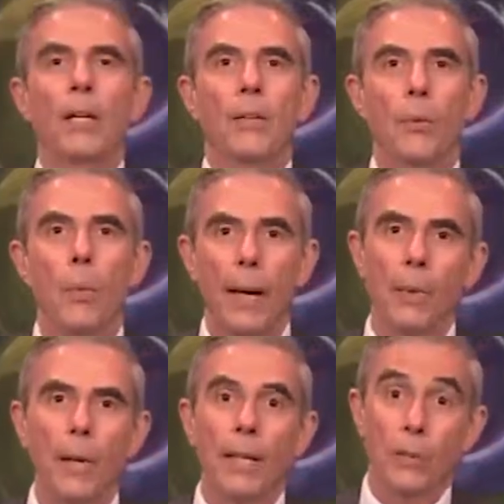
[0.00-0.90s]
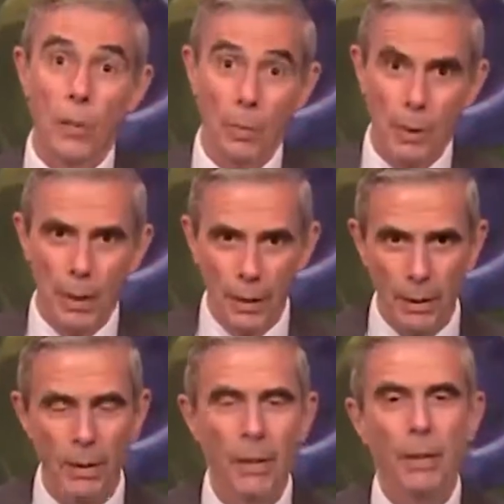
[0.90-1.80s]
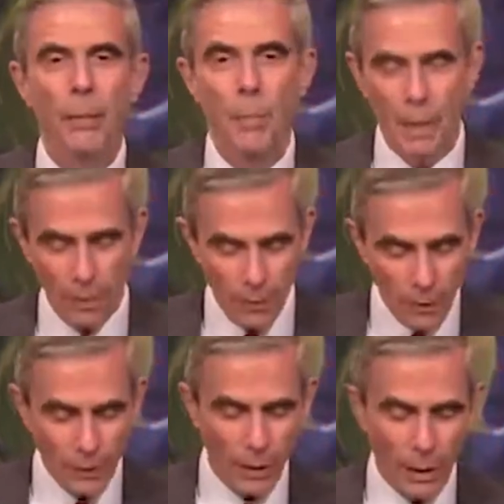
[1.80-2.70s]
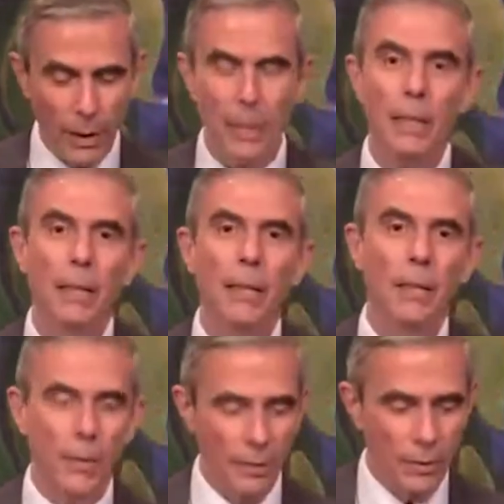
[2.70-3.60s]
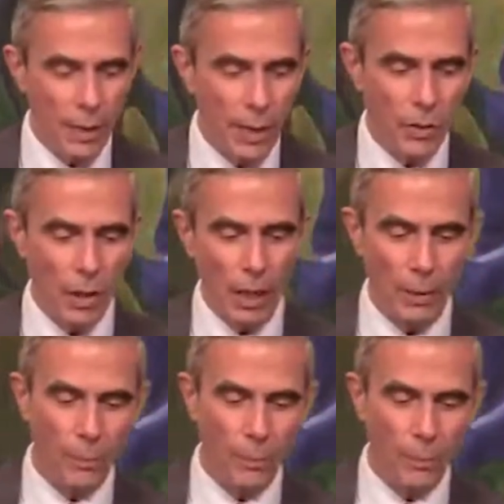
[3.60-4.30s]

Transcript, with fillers: the way we interpret it metaphysically in this teaching,